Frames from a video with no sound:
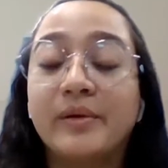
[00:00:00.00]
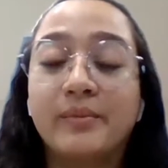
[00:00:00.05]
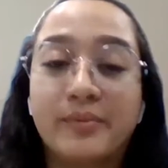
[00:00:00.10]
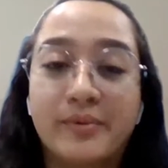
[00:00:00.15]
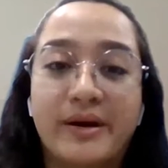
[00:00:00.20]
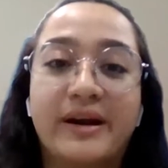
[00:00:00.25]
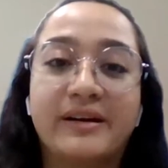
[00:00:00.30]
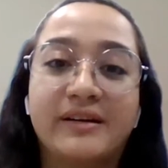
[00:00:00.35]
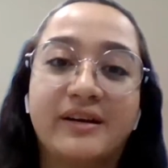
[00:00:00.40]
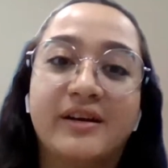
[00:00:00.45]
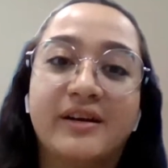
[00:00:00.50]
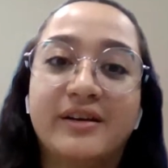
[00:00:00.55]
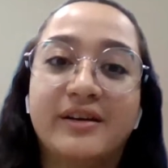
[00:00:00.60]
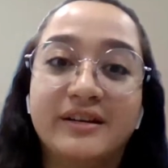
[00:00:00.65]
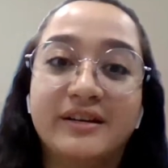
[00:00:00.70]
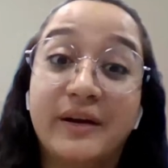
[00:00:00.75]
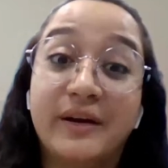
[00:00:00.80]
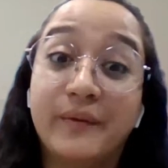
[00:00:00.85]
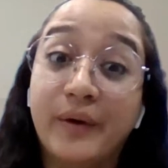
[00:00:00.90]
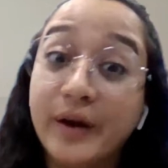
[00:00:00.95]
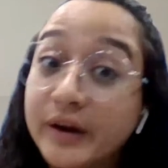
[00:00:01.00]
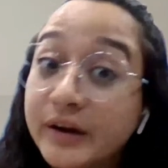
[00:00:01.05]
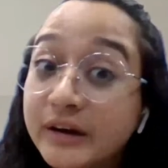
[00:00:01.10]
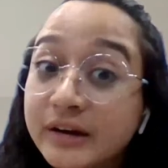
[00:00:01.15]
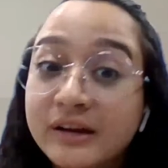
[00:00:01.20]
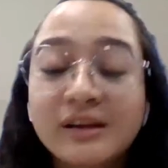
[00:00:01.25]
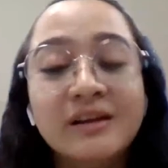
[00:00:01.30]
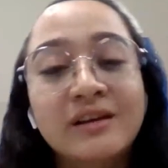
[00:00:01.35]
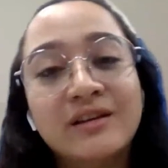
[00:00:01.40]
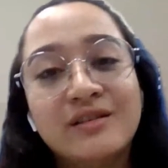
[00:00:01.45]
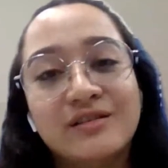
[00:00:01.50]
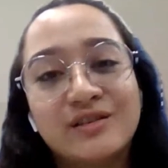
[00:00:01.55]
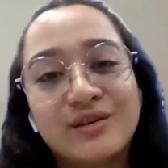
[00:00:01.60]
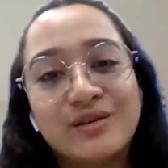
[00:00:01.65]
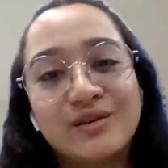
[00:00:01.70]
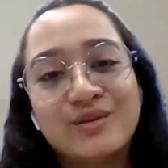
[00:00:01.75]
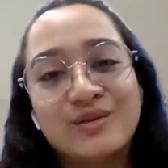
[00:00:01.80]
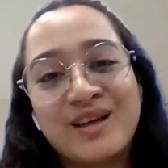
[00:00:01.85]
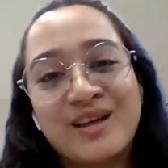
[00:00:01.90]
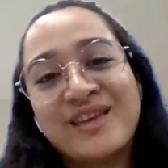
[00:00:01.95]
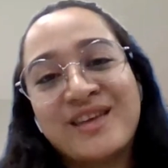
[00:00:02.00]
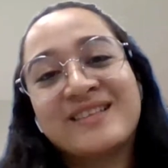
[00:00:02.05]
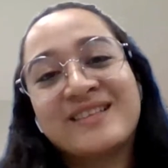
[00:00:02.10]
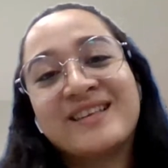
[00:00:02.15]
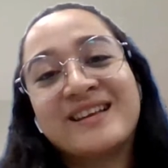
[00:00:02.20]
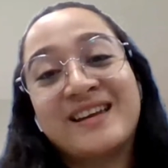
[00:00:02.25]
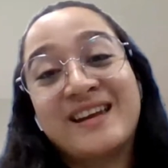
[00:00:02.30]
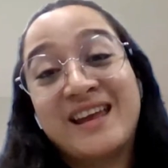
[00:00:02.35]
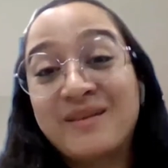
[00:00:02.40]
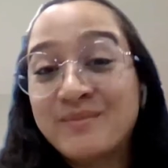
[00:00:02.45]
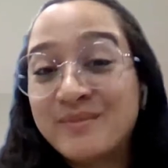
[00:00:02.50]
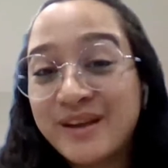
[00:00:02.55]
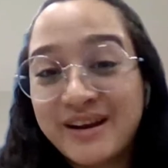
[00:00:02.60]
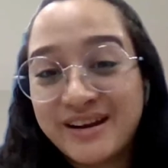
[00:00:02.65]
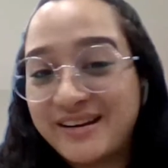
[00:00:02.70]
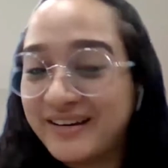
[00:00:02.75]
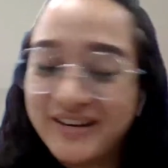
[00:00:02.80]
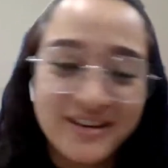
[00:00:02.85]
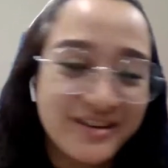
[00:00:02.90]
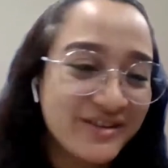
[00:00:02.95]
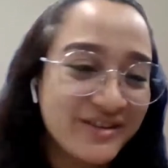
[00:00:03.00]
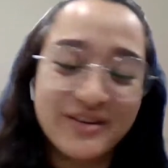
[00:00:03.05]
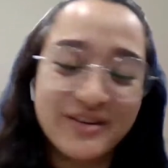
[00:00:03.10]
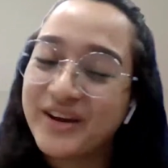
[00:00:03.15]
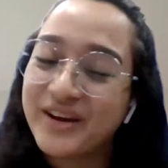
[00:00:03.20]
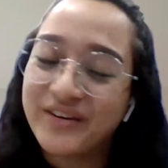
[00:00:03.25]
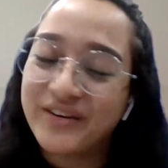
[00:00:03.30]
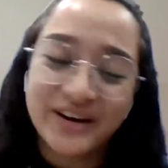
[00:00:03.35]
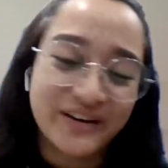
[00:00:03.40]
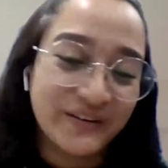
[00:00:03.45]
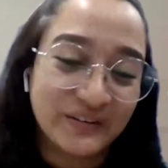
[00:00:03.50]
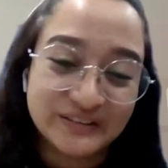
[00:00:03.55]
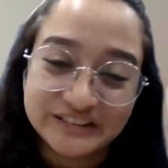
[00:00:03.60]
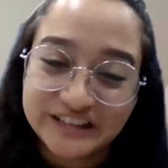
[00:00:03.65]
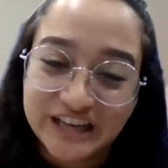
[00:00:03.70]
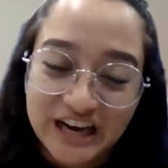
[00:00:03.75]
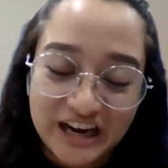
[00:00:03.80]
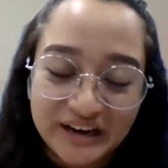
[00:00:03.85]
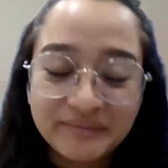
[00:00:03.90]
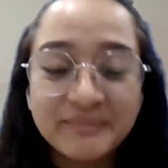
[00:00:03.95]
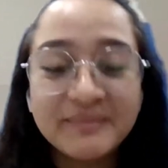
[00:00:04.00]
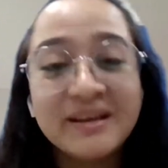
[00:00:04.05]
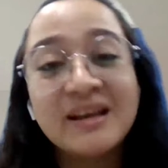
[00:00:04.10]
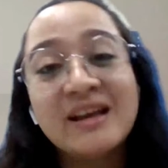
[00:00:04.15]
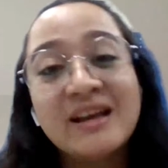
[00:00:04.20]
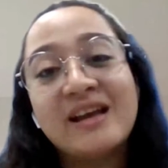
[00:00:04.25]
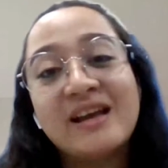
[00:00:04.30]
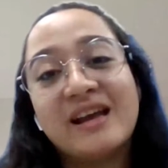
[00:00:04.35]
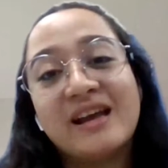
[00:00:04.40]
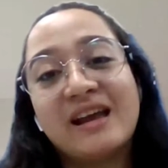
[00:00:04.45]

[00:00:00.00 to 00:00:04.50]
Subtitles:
valuable brand here in Taiwan. So I think it's a name that you hear it all the time.